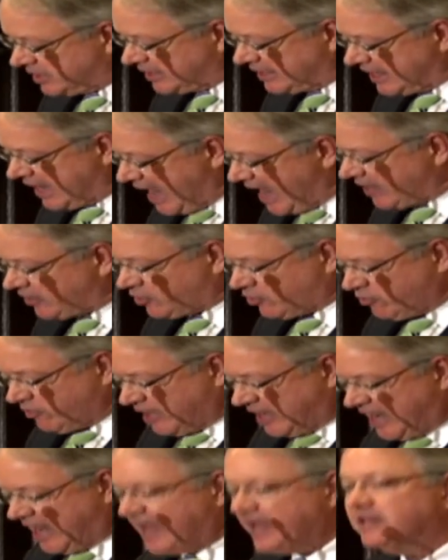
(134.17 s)
not
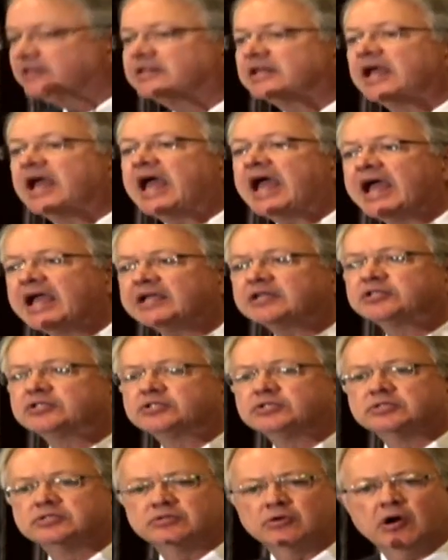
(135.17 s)
create the
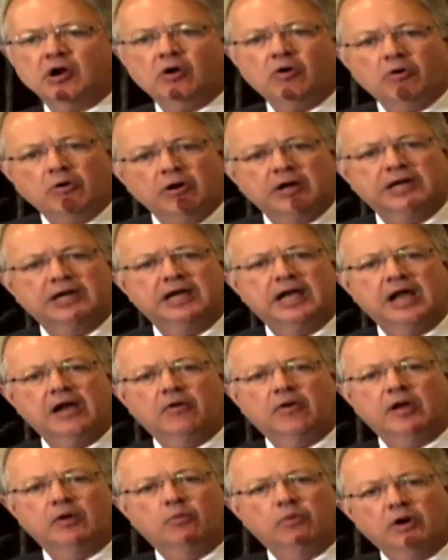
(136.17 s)

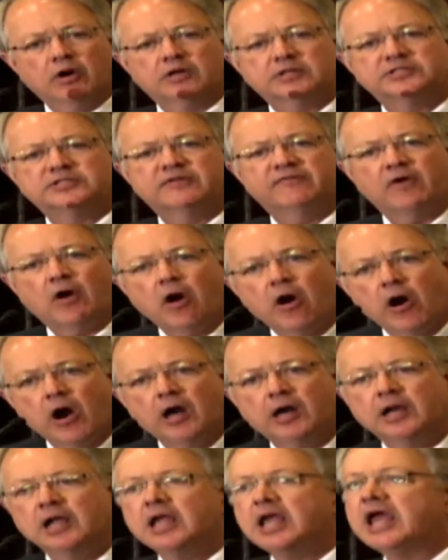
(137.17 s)
extraordinary works of
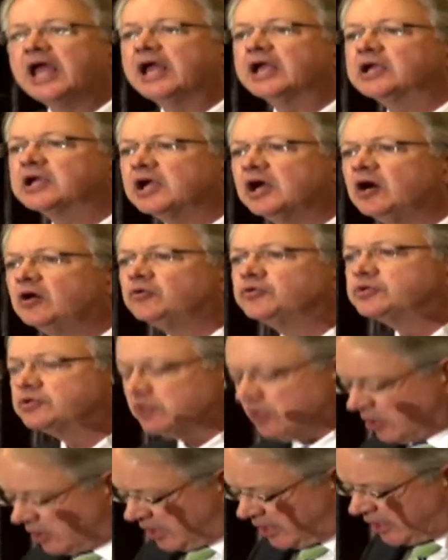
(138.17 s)
art and
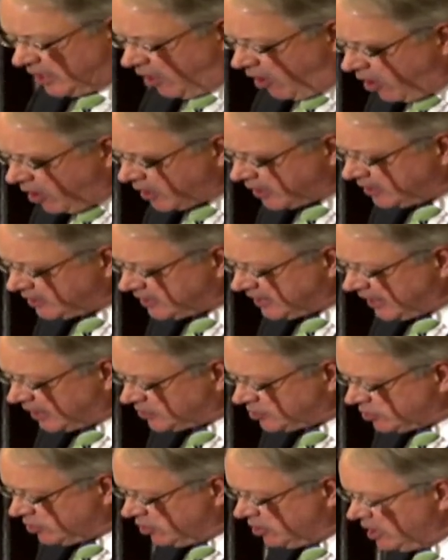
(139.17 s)
culture and
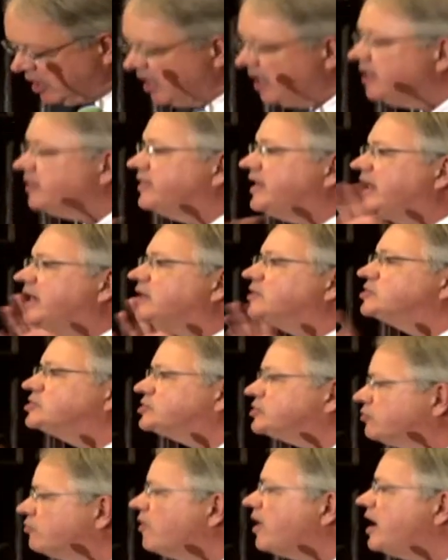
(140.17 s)
architecture that
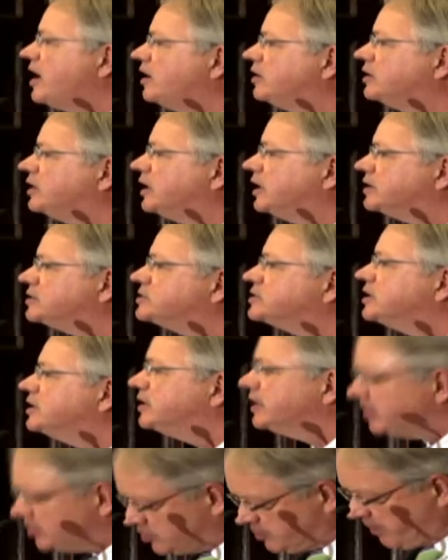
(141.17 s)
surround us
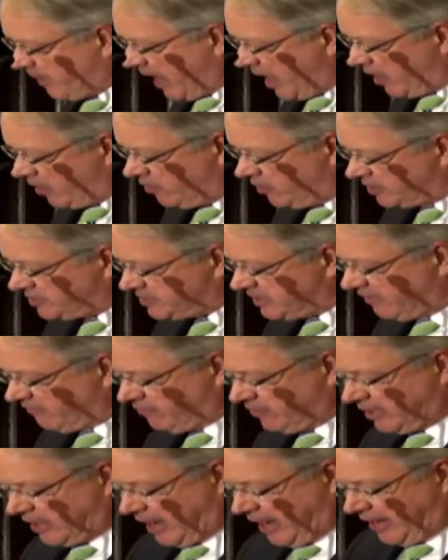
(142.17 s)
and inspire us
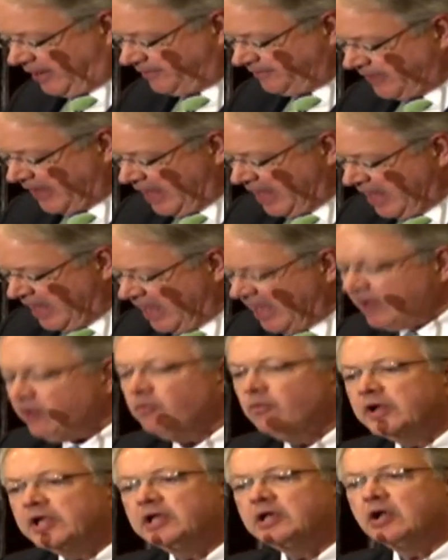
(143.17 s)
every day.
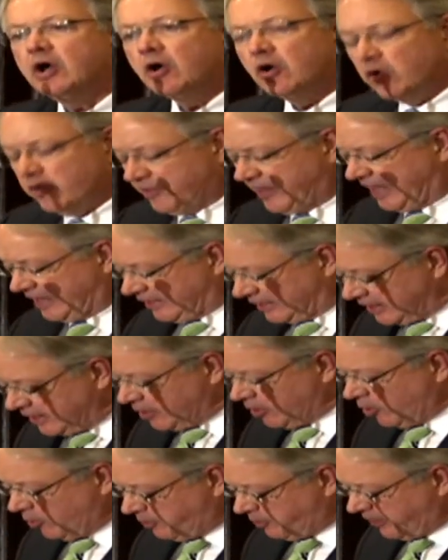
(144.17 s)
And we know that
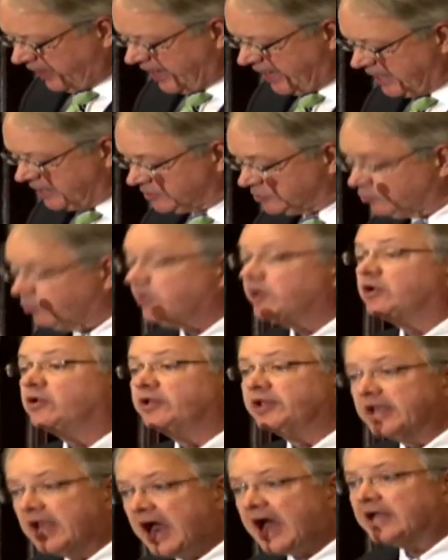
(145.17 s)
little plans will
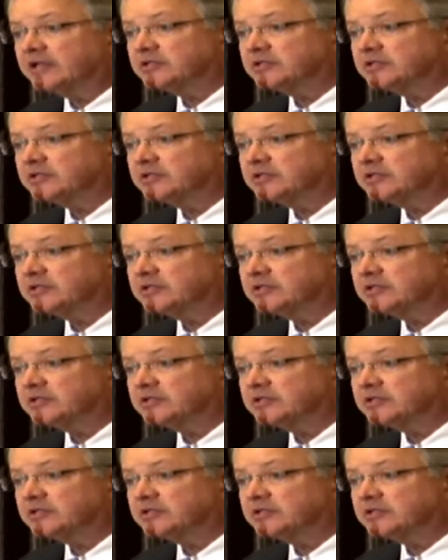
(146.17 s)
not